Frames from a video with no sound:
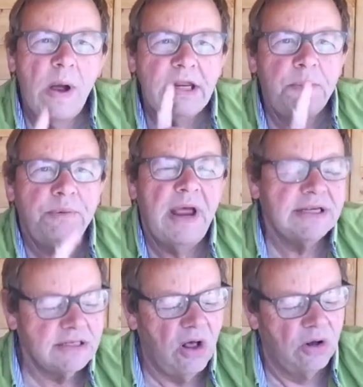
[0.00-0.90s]
And when you
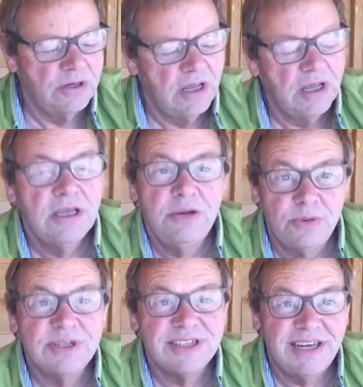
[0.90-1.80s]
press on,
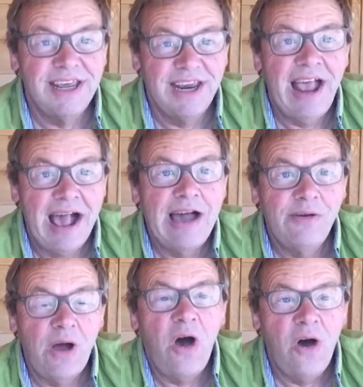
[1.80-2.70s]
you will see
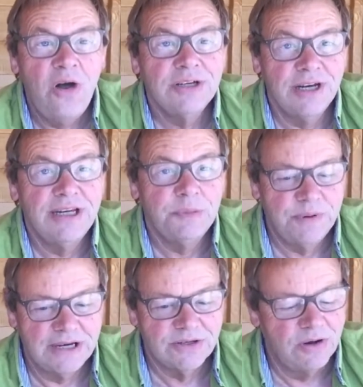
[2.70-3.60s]
how hard you need to
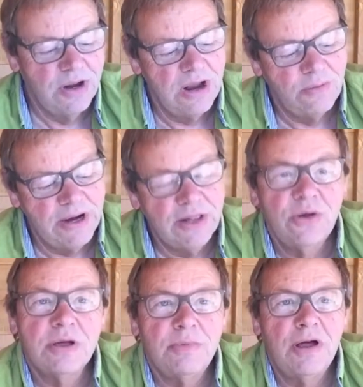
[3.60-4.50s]
press on when you
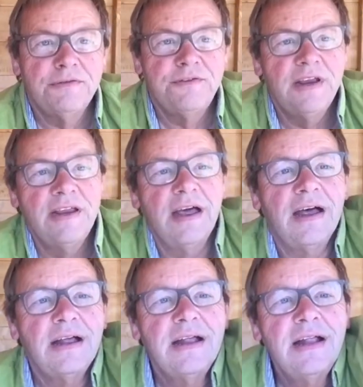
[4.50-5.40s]
look at my finger.